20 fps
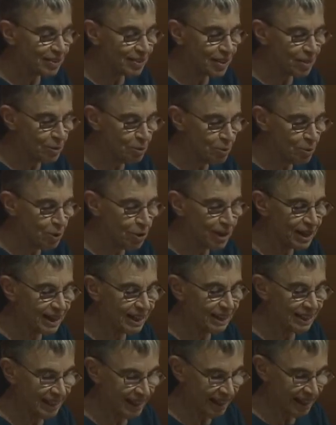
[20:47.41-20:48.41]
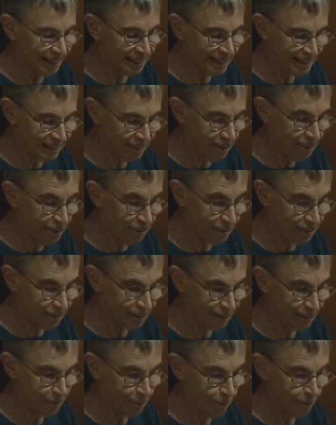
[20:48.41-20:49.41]
than the morning has
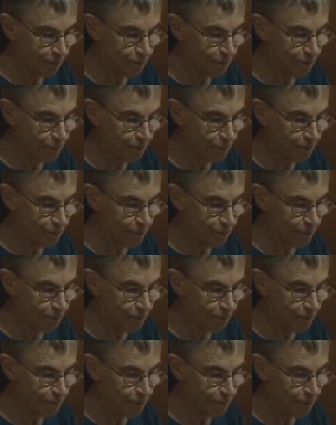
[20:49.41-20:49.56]
scars.